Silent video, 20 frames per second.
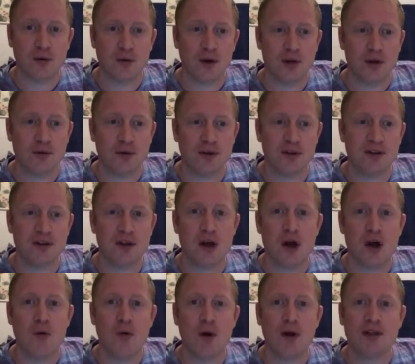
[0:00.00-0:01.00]

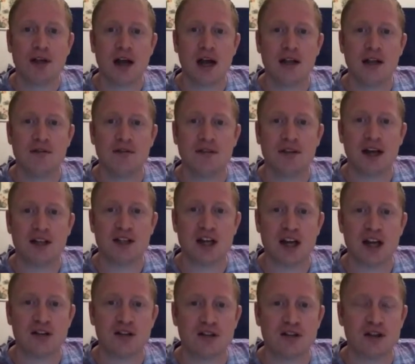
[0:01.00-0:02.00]
What kind of side
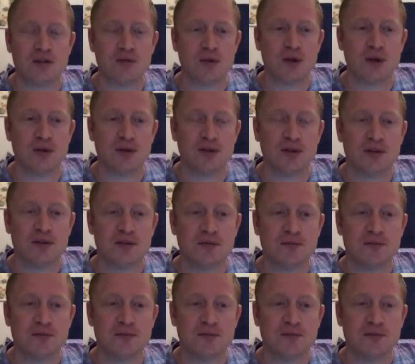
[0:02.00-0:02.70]
channel did we use?